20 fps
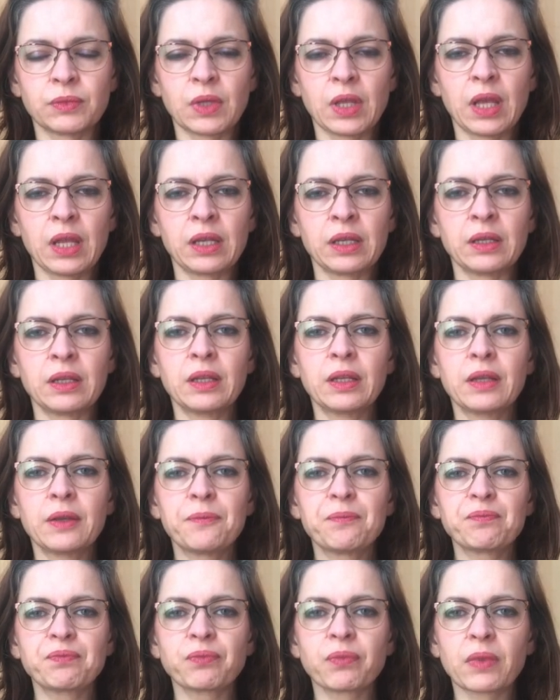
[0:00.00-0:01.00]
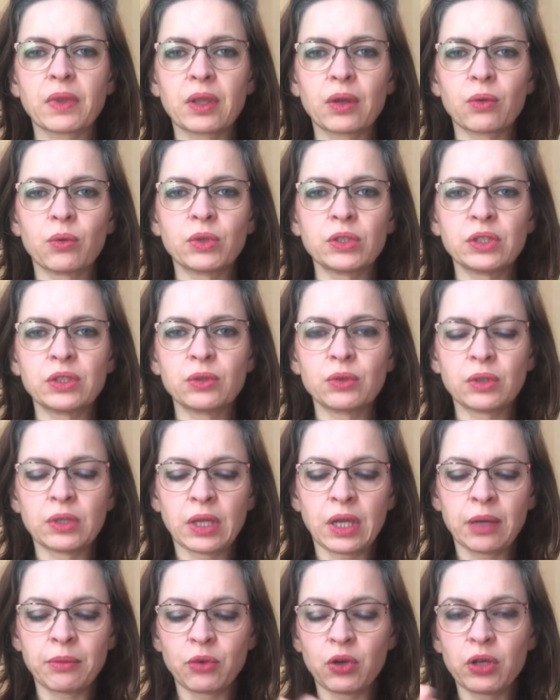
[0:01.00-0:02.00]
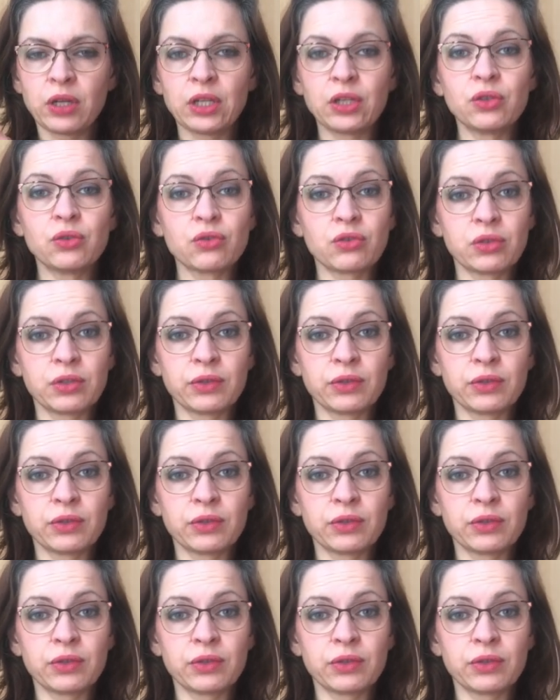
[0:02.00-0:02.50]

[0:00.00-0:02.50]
And I'm gonna use